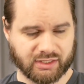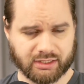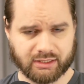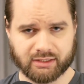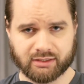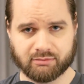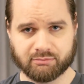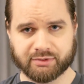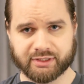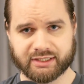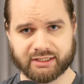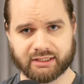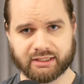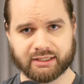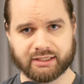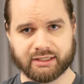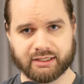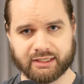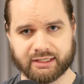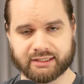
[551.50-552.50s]
But
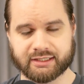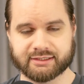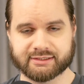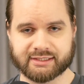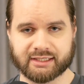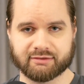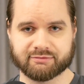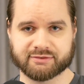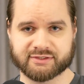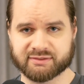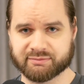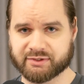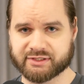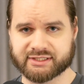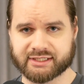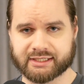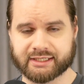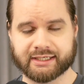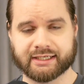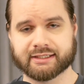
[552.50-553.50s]
it does have some
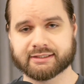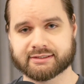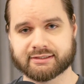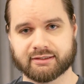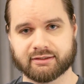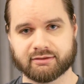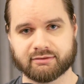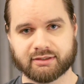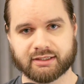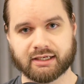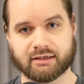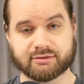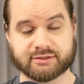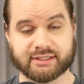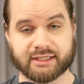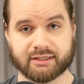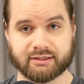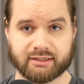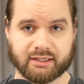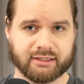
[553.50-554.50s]
music. I asked it. I
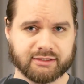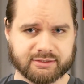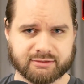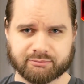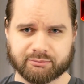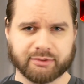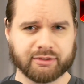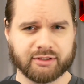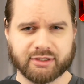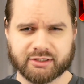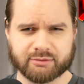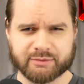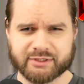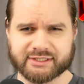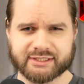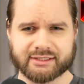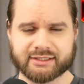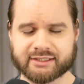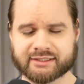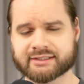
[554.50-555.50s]
was like, is there
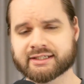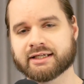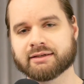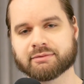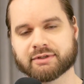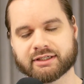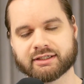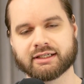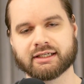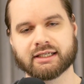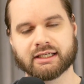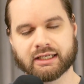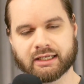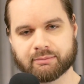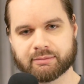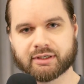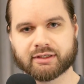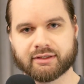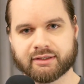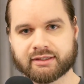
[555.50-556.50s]
music in this game? And
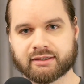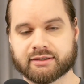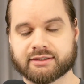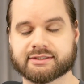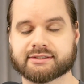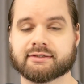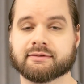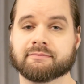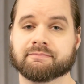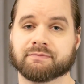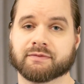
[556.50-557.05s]
apparently there is.